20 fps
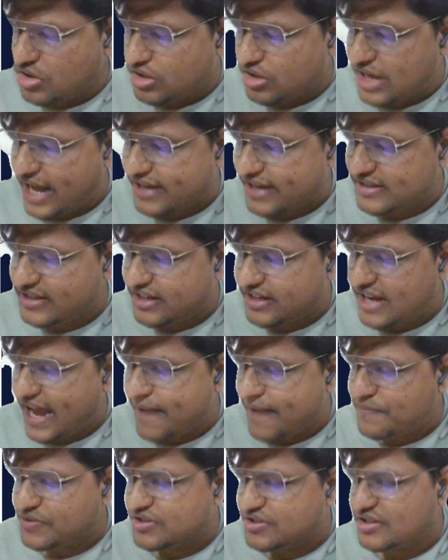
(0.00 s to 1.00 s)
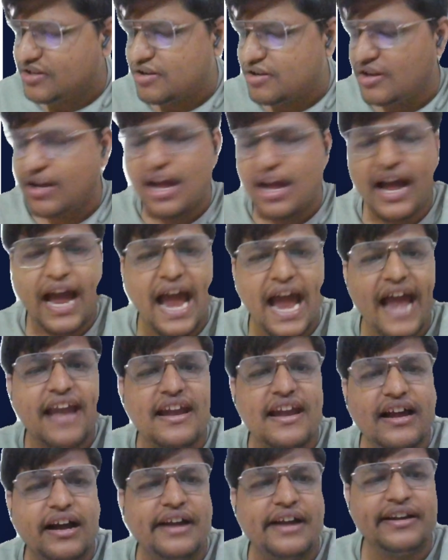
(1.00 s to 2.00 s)
taxi cabs
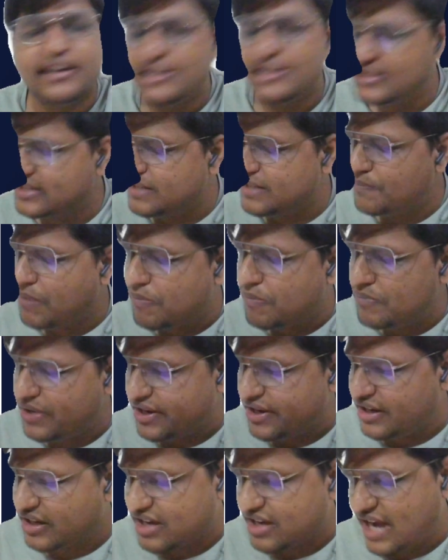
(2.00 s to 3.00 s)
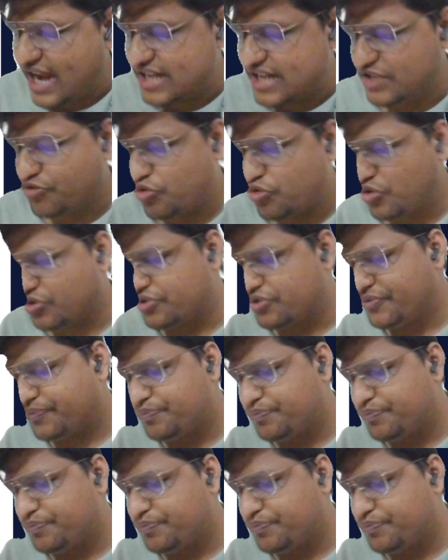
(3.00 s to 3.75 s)
and other is the public transport.